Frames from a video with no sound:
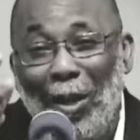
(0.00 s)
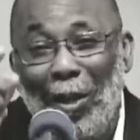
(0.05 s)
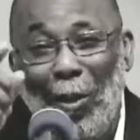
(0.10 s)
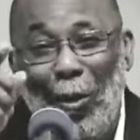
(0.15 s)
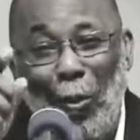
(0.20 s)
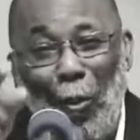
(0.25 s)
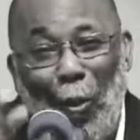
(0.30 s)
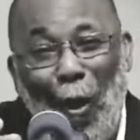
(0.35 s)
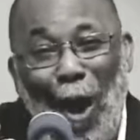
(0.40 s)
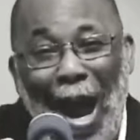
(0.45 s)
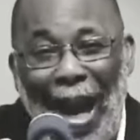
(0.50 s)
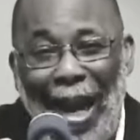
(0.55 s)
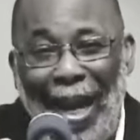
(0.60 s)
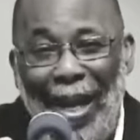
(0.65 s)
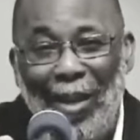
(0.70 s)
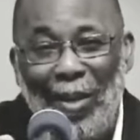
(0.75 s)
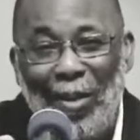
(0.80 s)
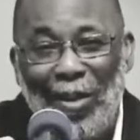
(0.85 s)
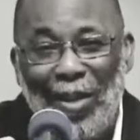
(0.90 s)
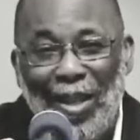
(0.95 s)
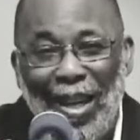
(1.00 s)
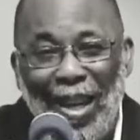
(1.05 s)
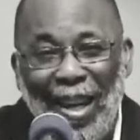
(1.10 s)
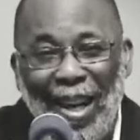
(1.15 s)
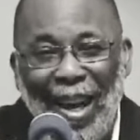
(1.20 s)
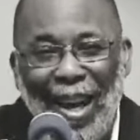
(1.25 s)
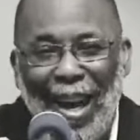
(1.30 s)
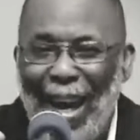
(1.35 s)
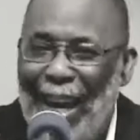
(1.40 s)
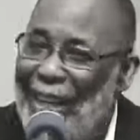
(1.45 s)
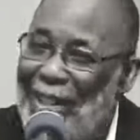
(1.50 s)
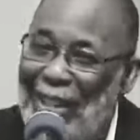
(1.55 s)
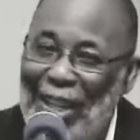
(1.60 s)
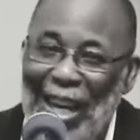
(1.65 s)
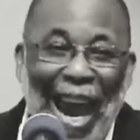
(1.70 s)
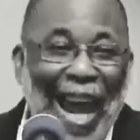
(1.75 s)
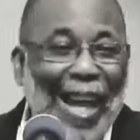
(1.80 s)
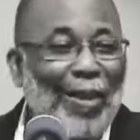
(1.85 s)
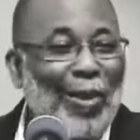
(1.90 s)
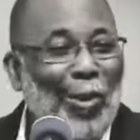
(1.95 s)
but Christ
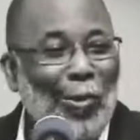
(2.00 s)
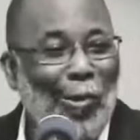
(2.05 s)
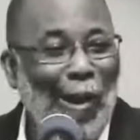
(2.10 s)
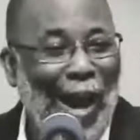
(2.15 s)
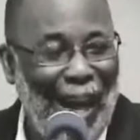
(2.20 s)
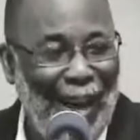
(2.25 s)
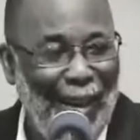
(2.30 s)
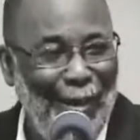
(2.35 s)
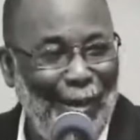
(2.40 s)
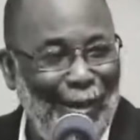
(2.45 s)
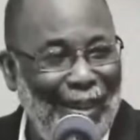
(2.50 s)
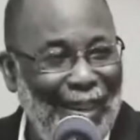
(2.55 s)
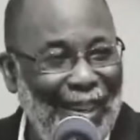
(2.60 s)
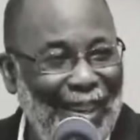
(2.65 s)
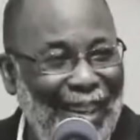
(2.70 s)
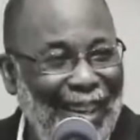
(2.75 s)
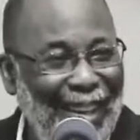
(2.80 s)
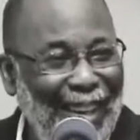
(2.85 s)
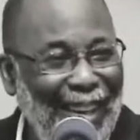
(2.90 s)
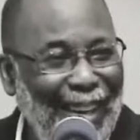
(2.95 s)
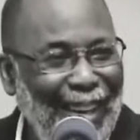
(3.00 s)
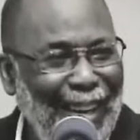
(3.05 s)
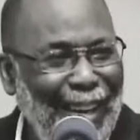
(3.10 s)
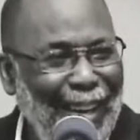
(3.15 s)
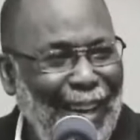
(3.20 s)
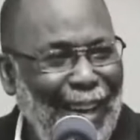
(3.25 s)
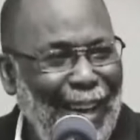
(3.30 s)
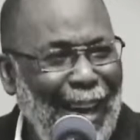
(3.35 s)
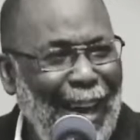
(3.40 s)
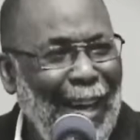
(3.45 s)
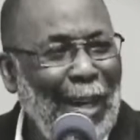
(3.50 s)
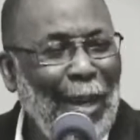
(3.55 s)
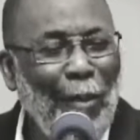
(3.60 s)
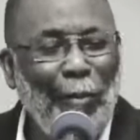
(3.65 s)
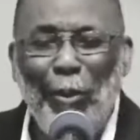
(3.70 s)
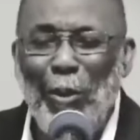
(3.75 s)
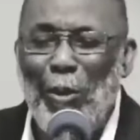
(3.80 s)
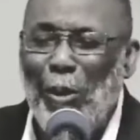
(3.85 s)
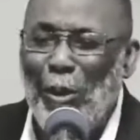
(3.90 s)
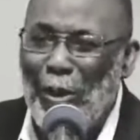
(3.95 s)
has gotten you out.
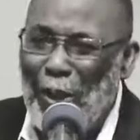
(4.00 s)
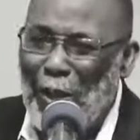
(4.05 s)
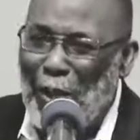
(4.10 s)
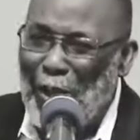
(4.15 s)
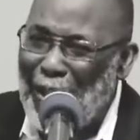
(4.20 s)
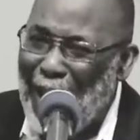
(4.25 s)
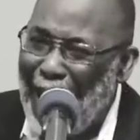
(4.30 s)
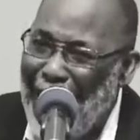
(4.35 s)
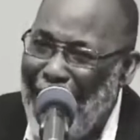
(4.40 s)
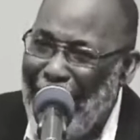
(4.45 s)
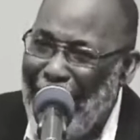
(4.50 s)
And if you are